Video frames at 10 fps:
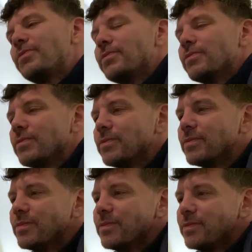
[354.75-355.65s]

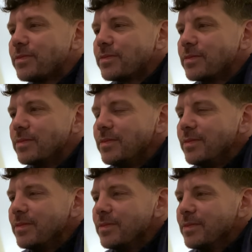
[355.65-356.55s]

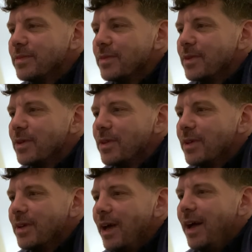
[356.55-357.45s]
[no speech]